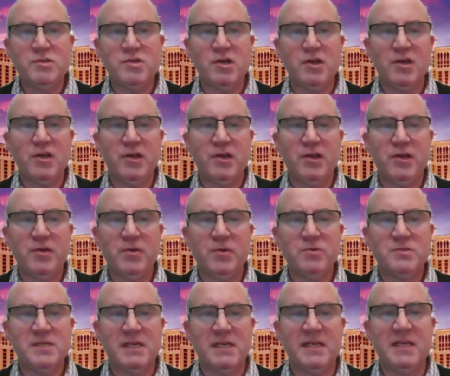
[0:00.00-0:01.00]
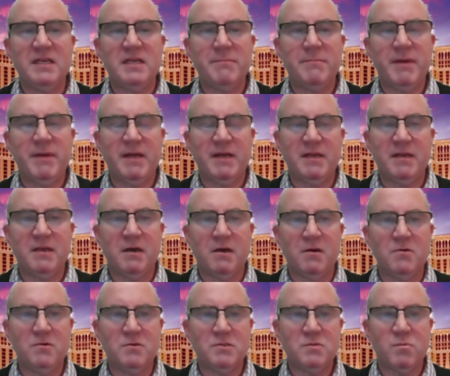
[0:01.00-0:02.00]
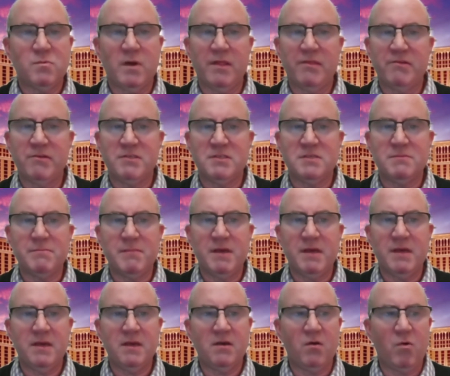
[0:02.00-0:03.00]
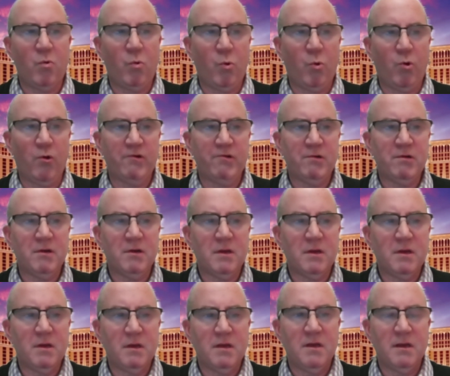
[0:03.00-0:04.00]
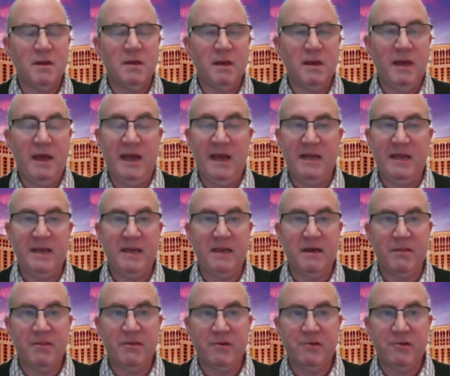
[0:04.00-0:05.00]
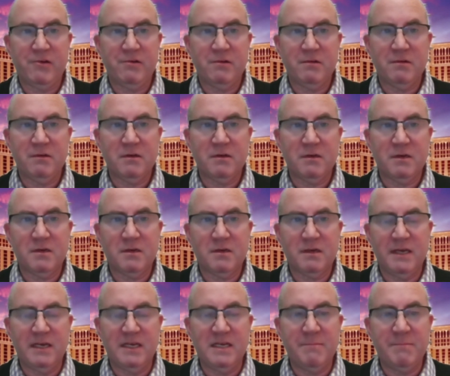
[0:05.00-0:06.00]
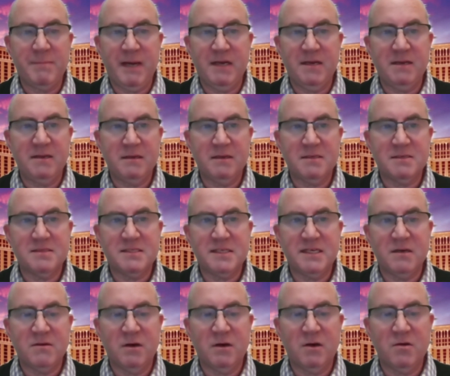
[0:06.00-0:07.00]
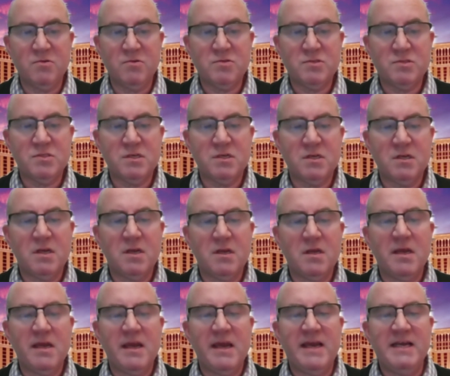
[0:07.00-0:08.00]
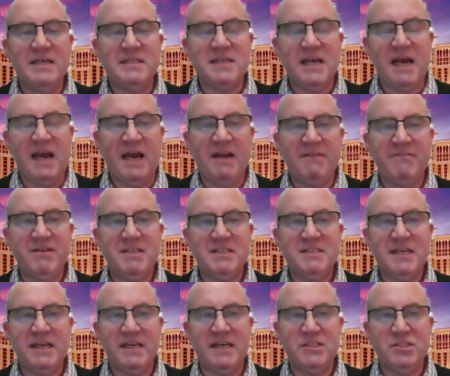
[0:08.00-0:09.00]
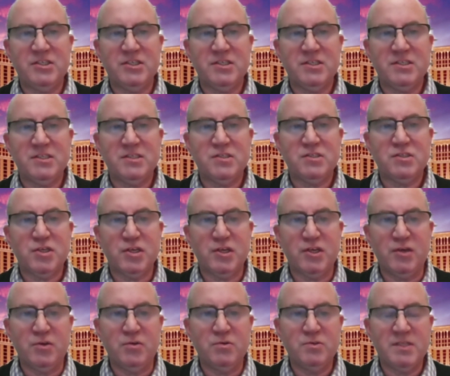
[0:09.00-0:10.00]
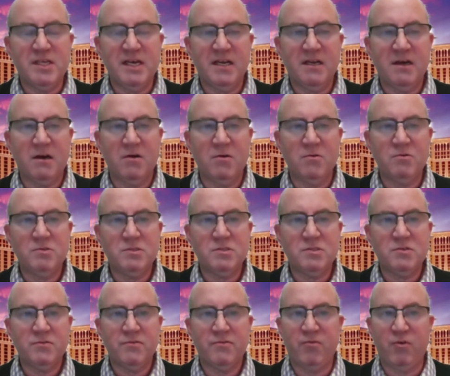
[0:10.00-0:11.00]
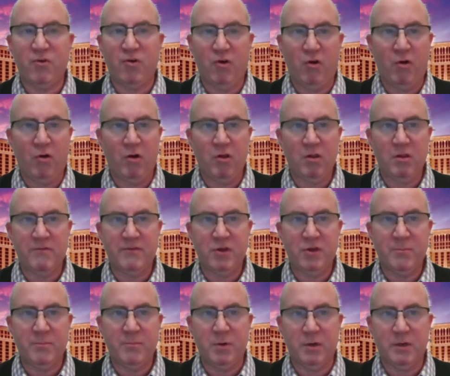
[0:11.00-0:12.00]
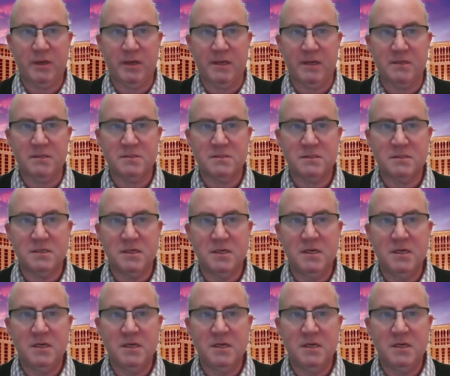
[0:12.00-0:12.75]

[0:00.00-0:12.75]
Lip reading: going to use an independent host, whether it's me or any other independent casino host, it's advantageous to use that host for all of your bookings,